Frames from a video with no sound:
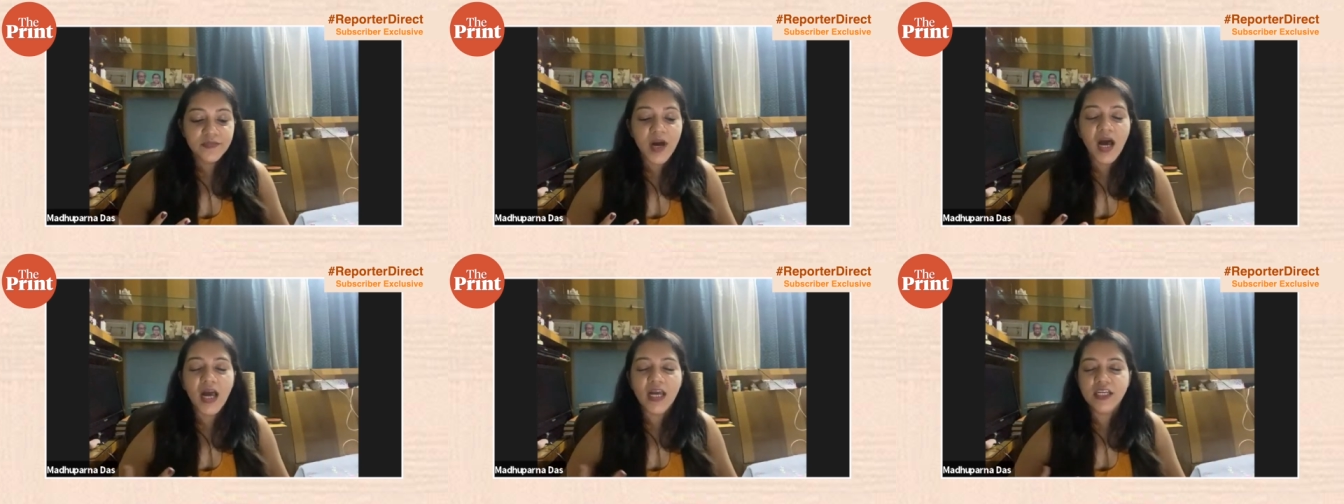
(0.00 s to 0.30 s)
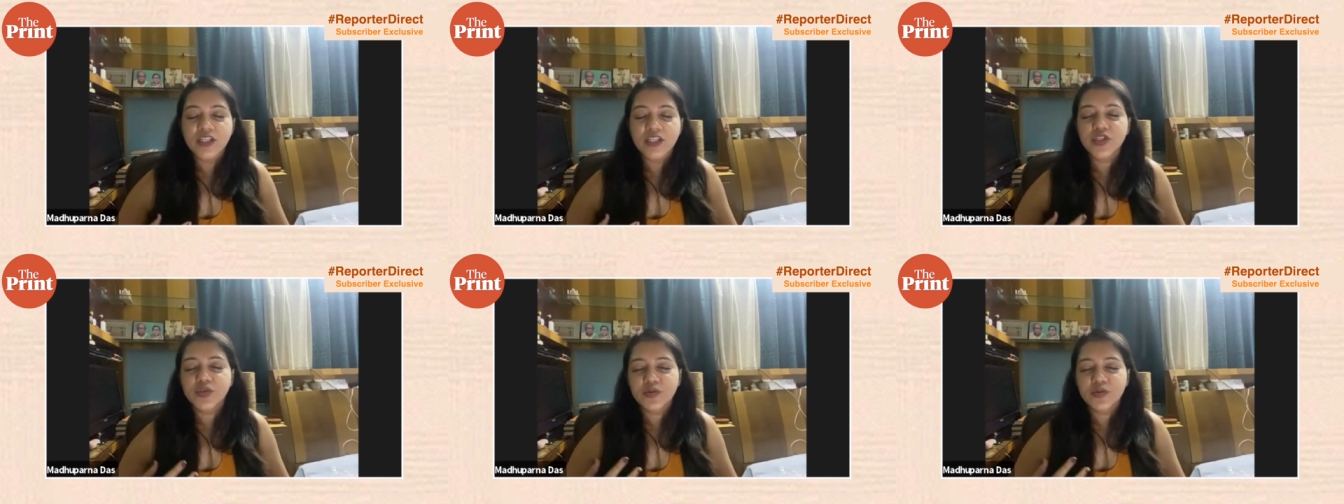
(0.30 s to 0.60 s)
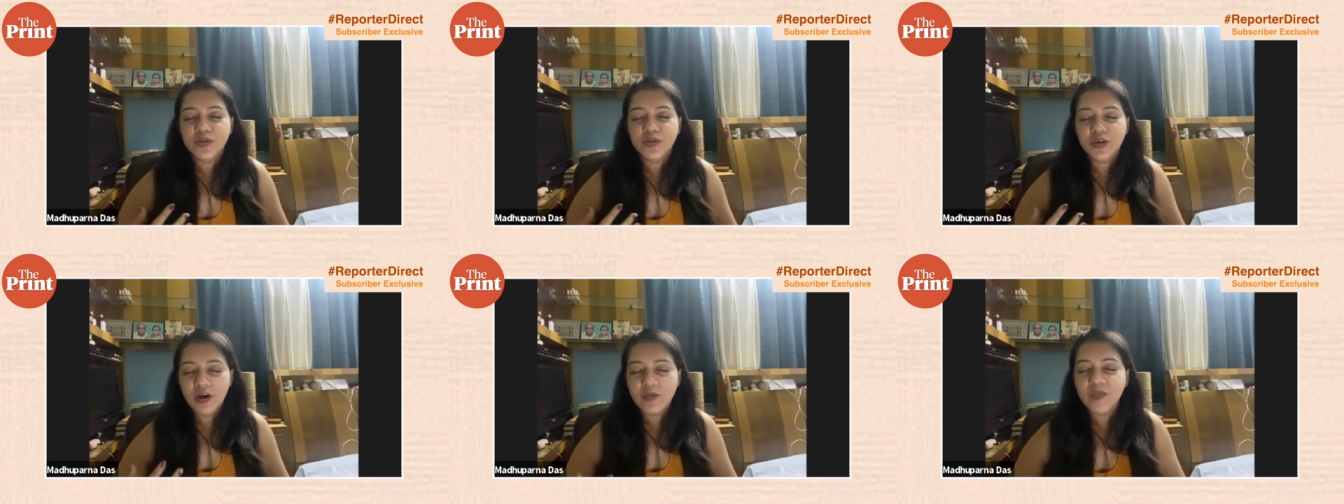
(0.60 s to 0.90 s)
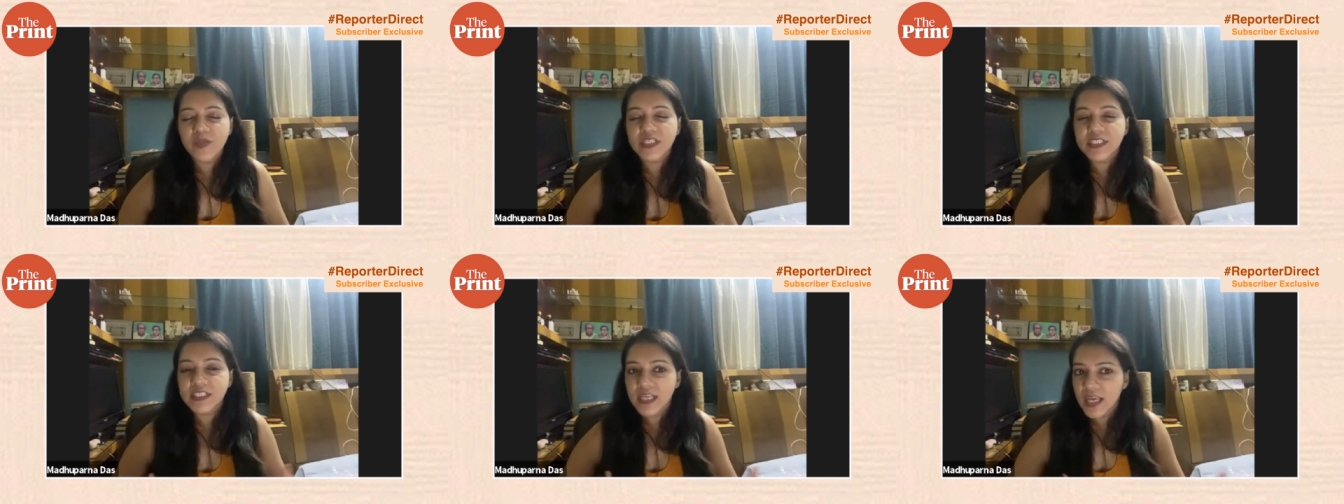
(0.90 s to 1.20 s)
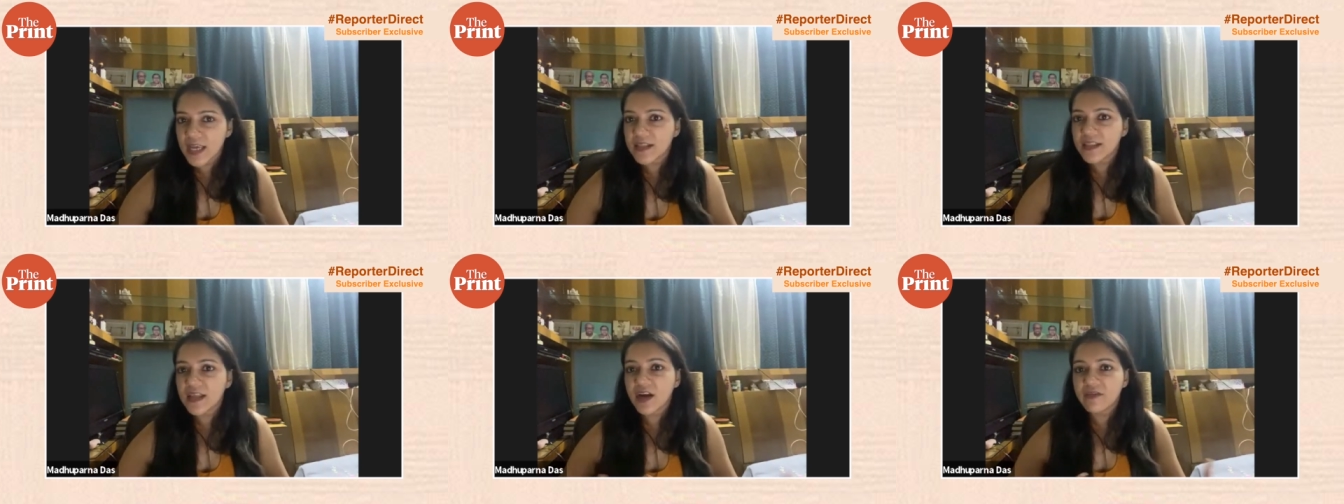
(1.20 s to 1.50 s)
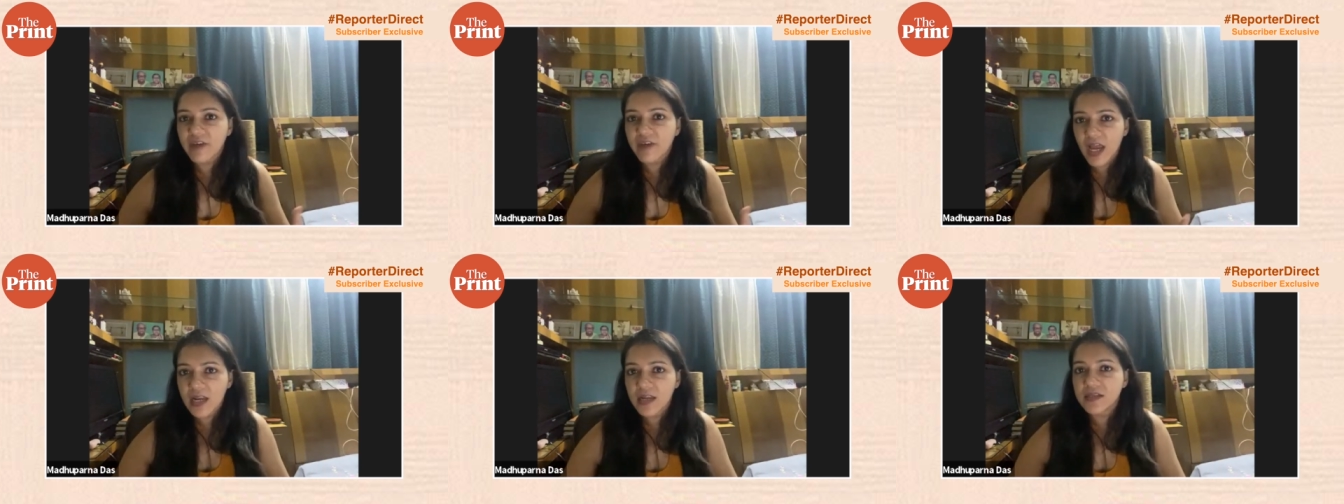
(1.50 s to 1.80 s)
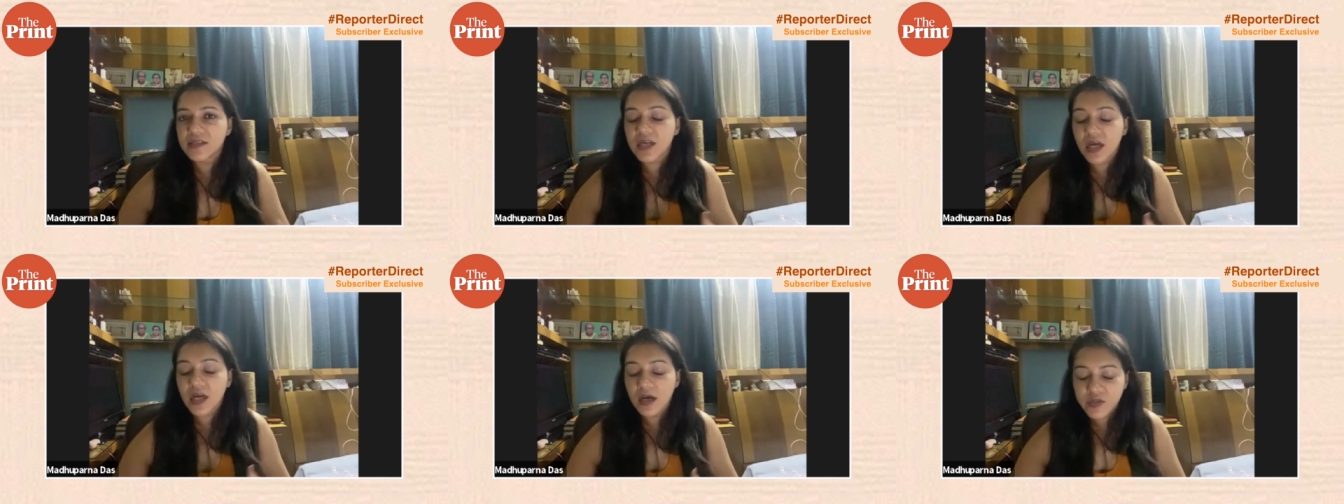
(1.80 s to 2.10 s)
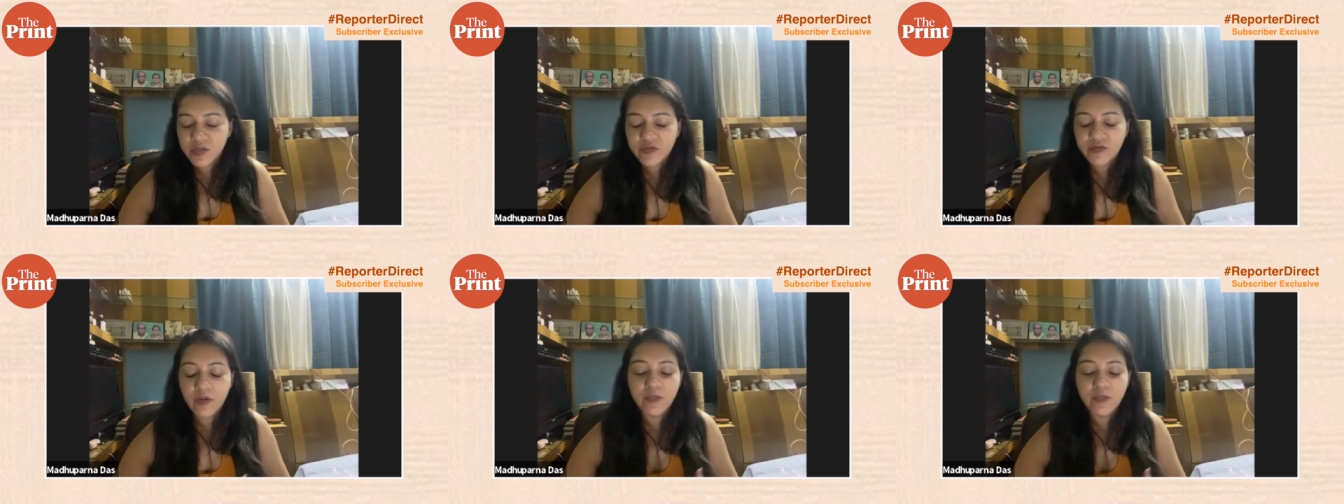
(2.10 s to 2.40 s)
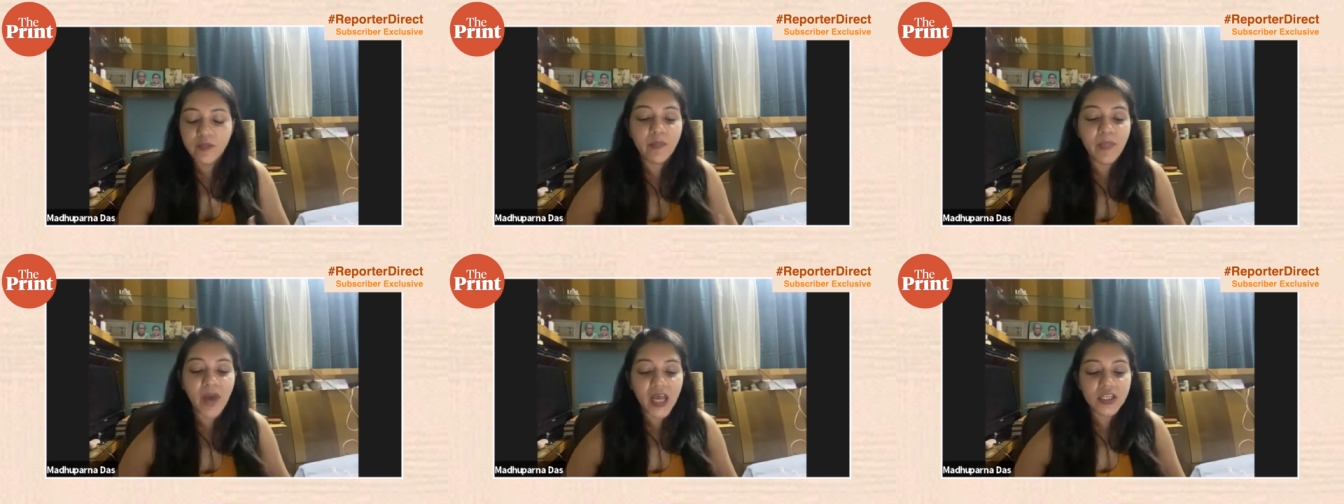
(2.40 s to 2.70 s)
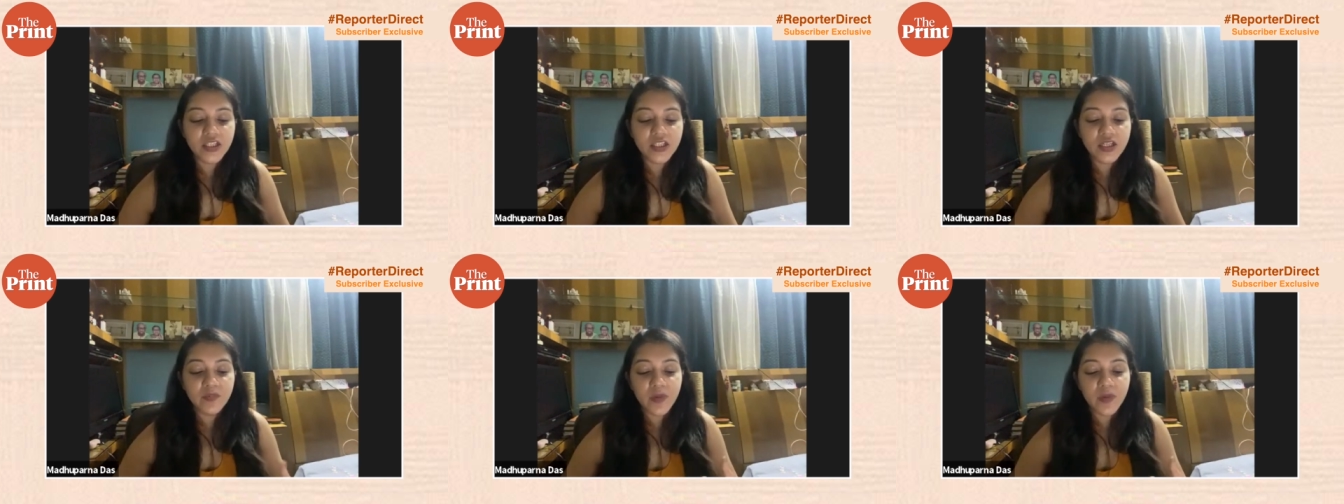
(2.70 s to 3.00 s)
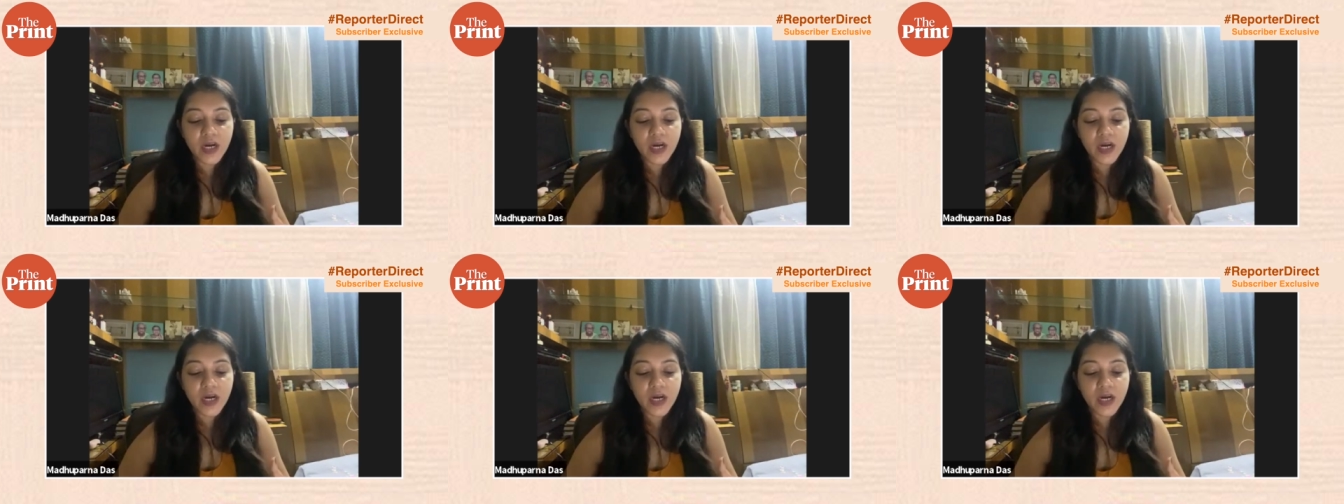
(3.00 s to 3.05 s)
I should not be saying that violence comes from the passion,